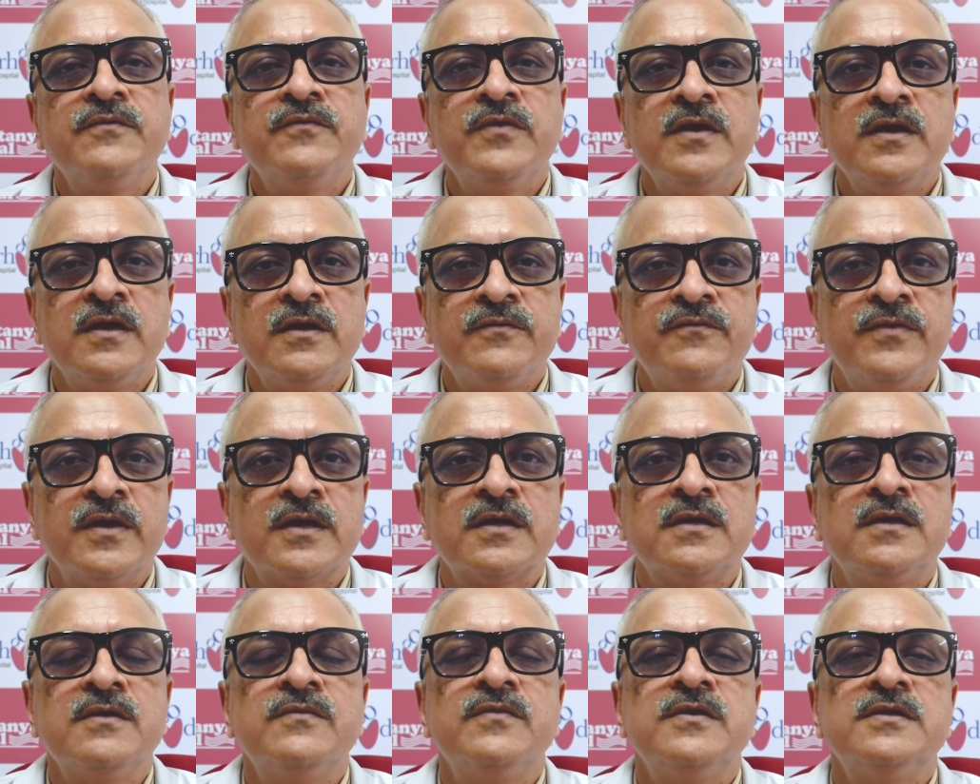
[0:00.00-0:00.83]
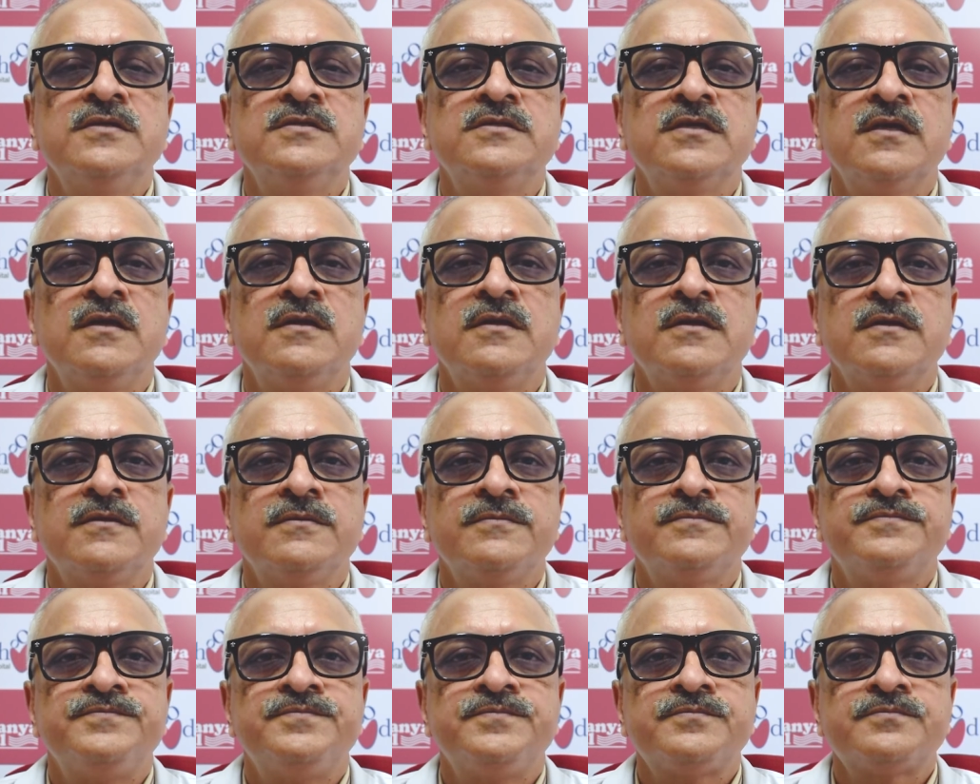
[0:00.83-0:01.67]
and effective in children?
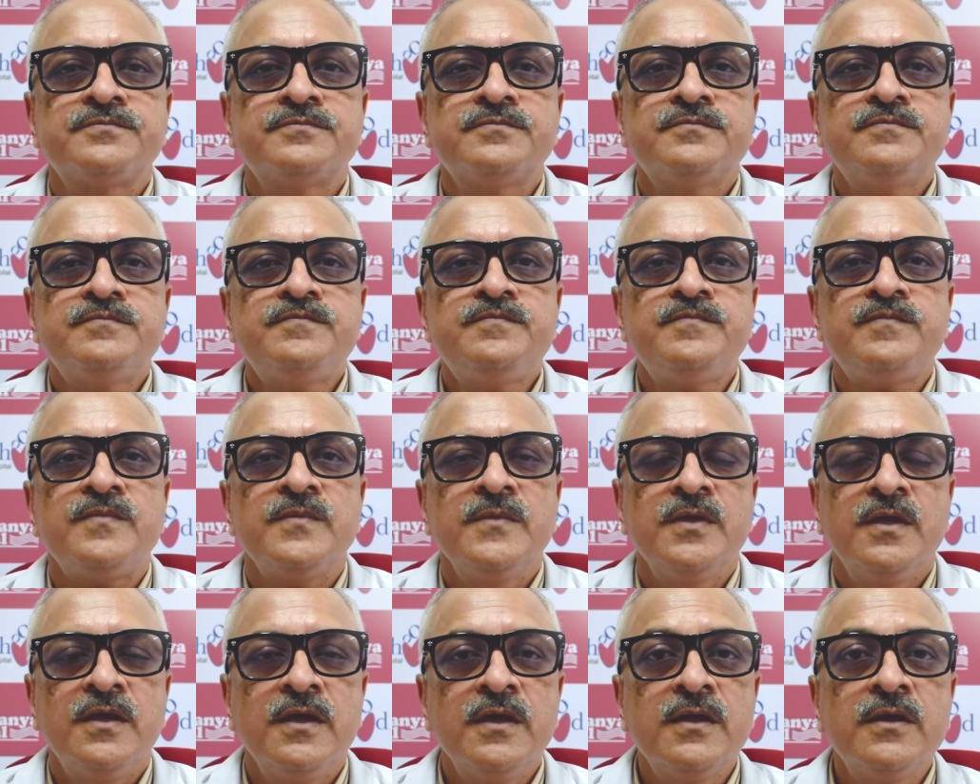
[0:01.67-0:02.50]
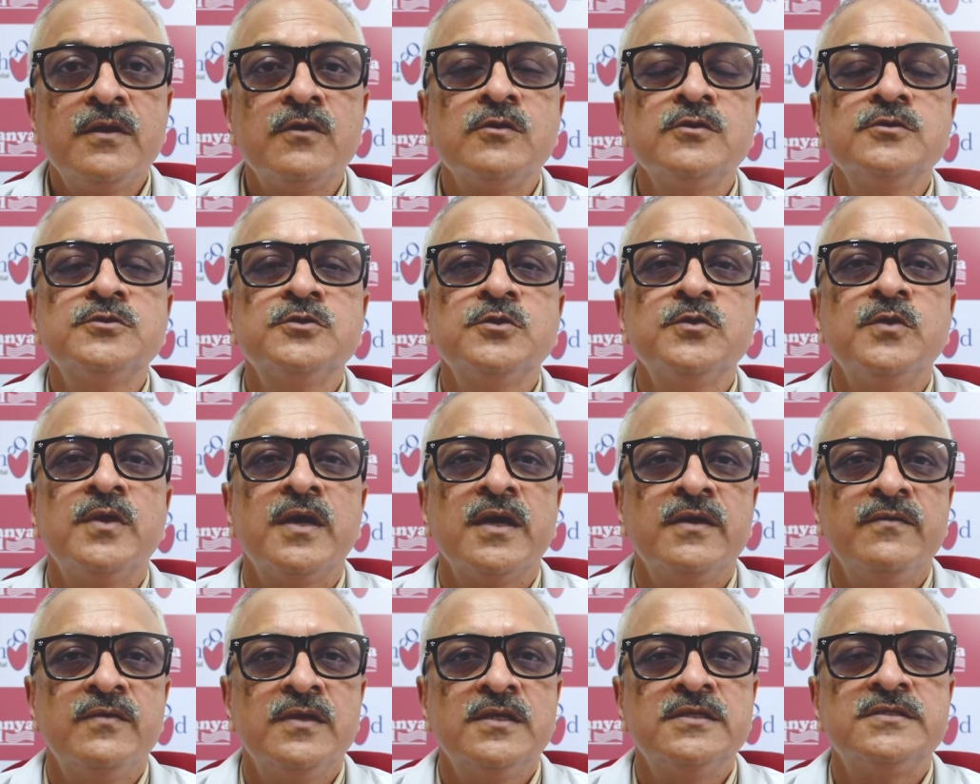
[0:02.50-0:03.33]
Here also
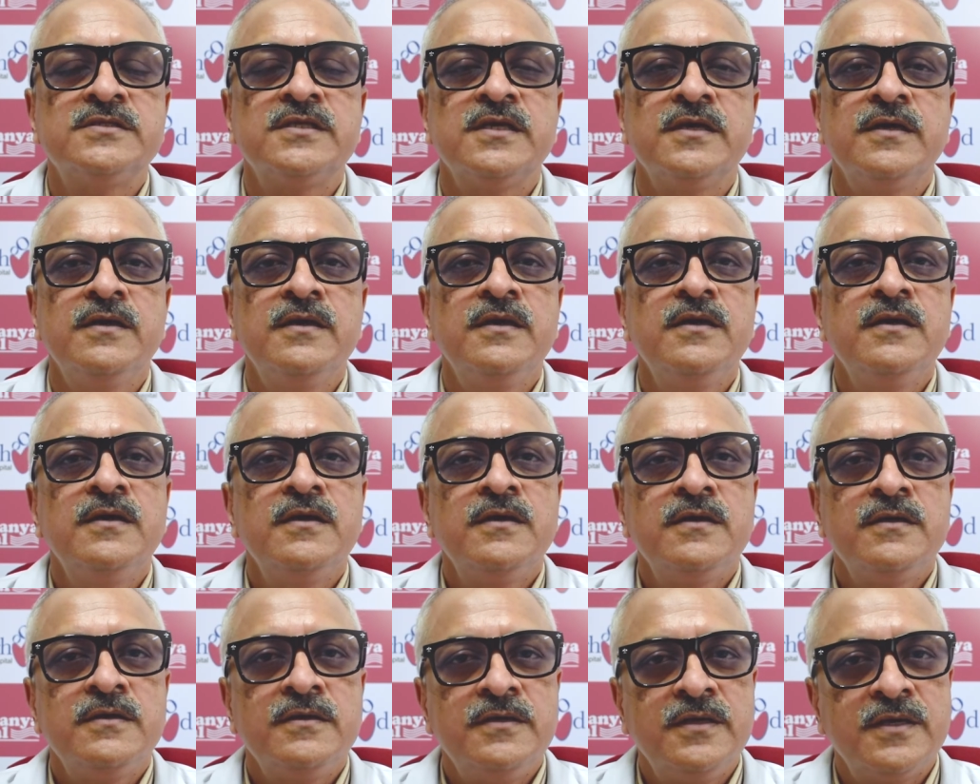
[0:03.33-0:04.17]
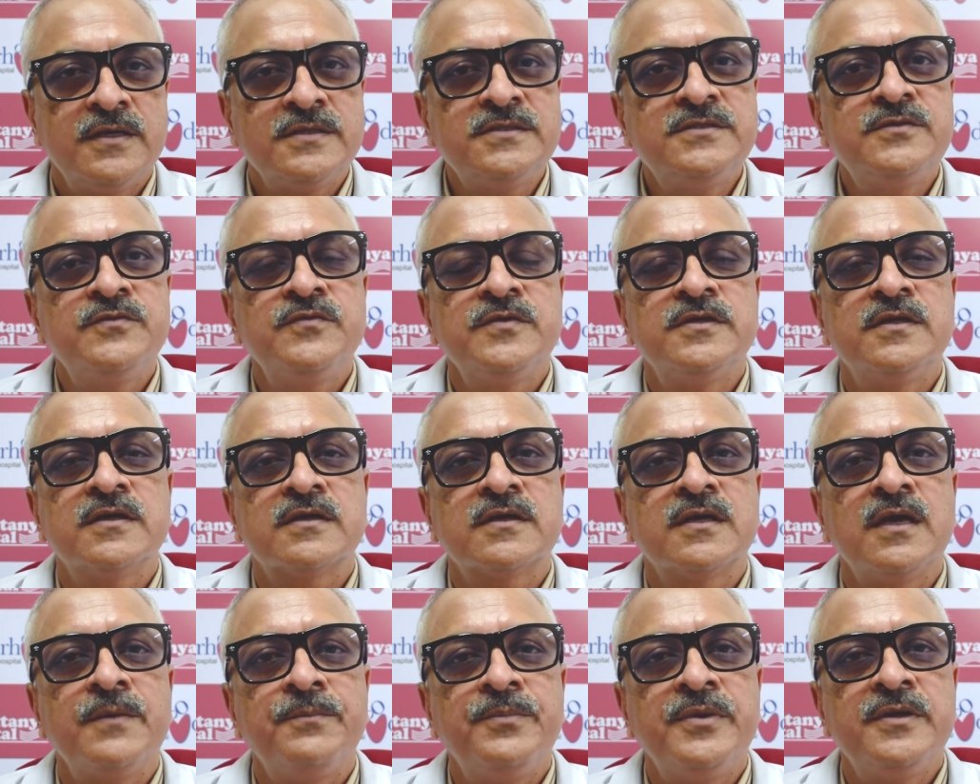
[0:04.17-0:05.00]
I will say yes with a
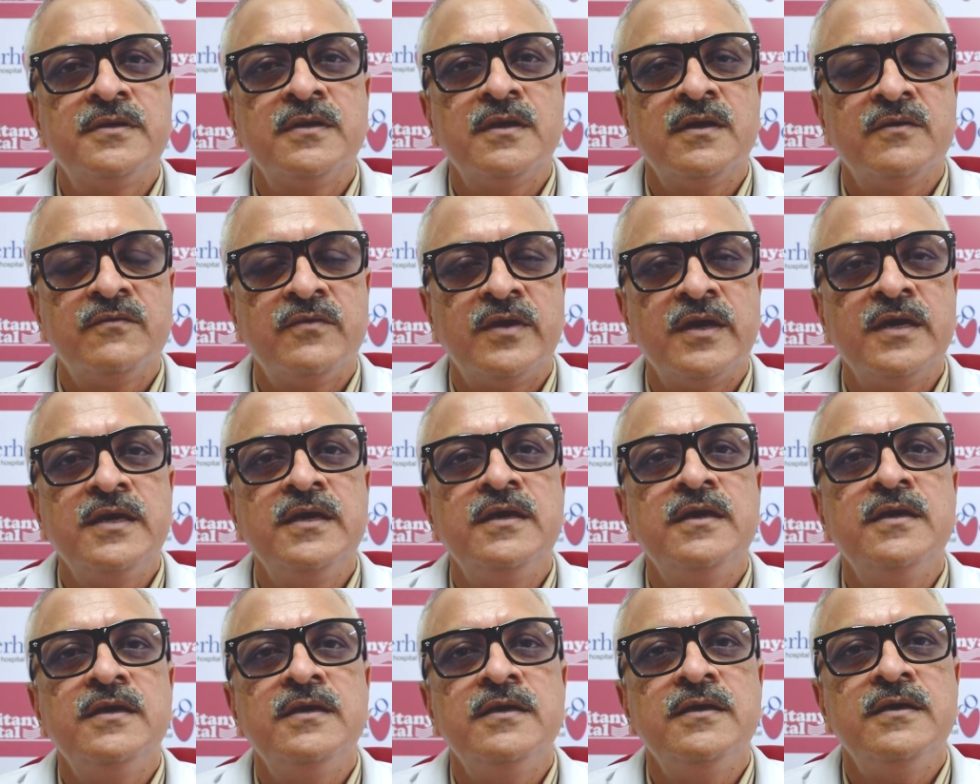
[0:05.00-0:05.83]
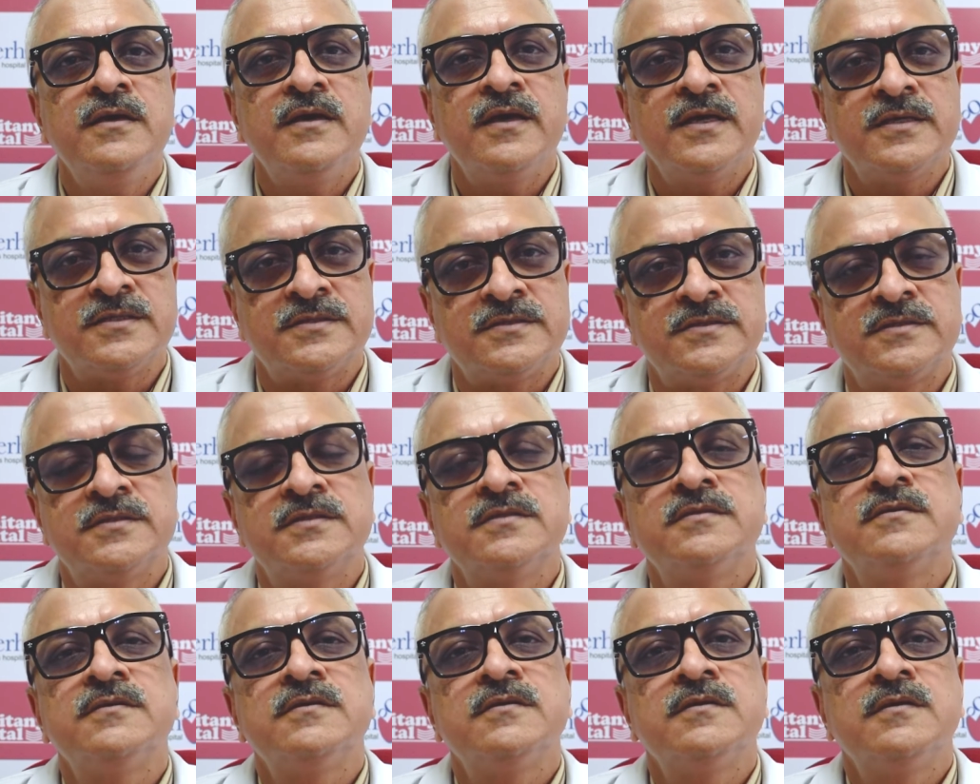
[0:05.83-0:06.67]
capital YES.
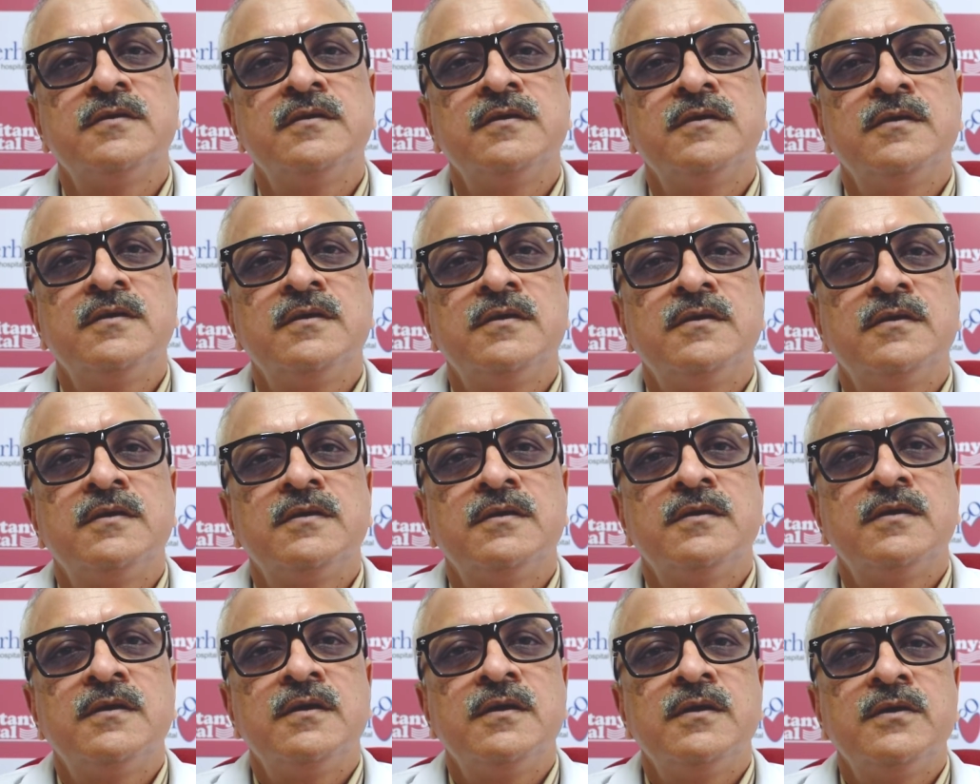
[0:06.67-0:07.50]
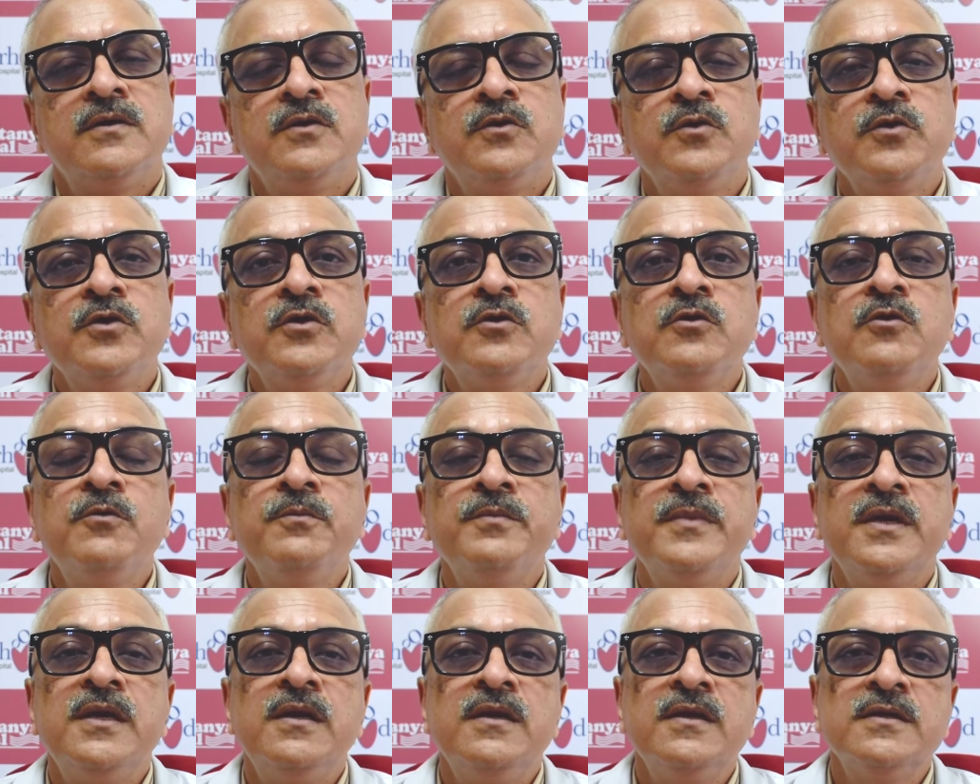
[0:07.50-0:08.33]
Do you know
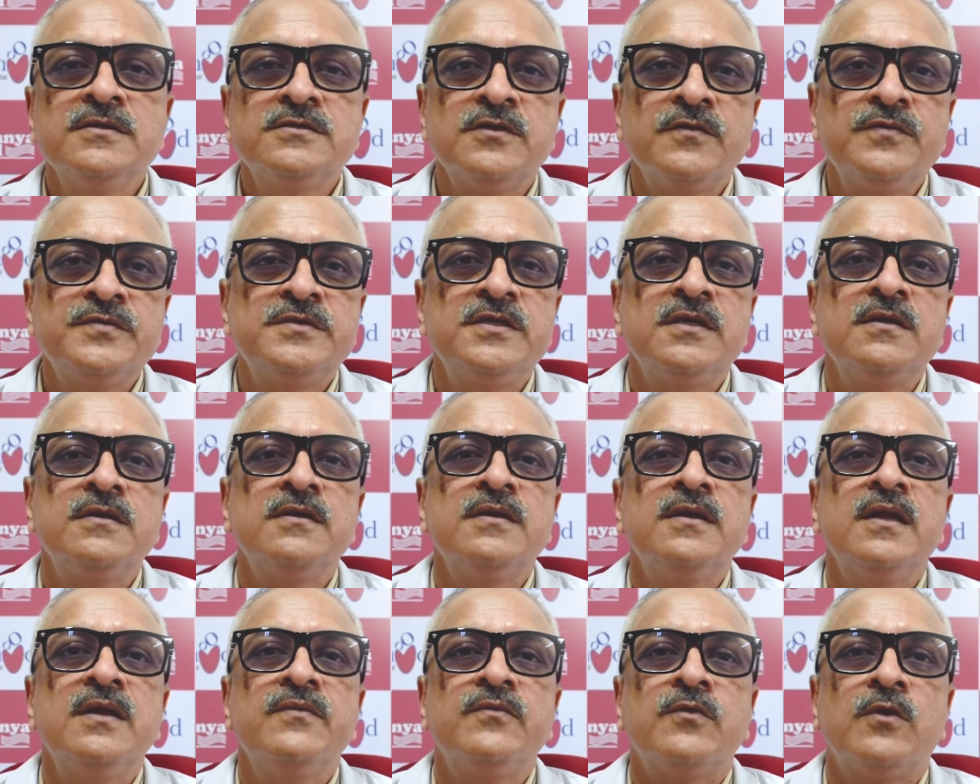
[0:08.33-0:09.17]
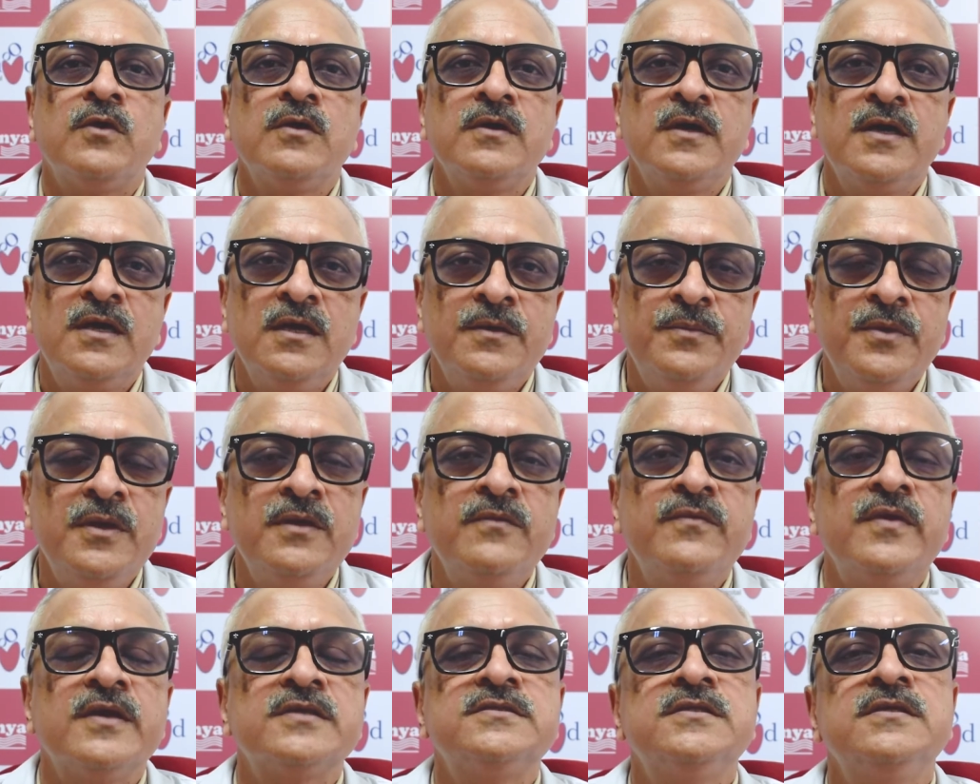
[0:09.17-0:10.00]
millions of children have already been
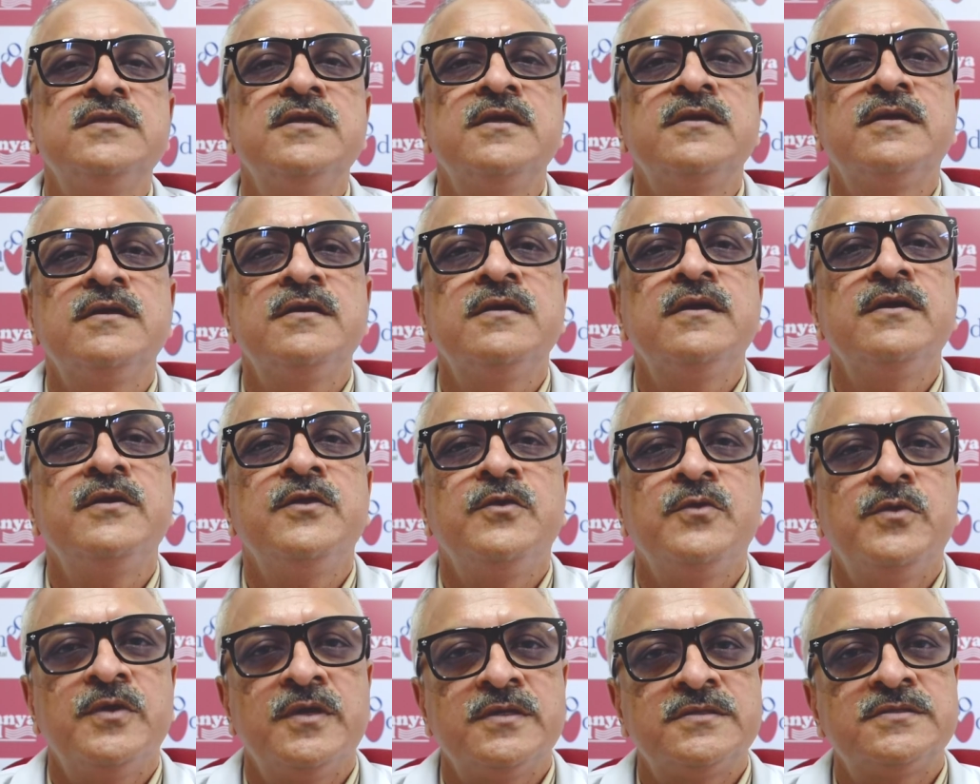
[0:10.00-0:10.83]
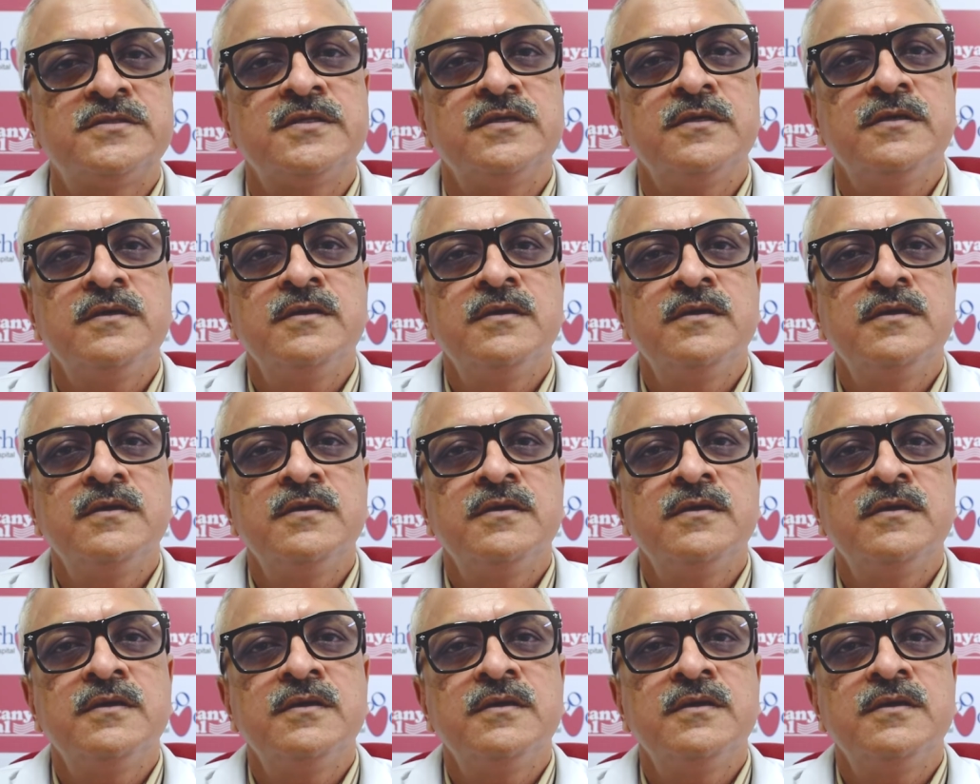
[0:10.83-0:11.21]
vaccinated in USA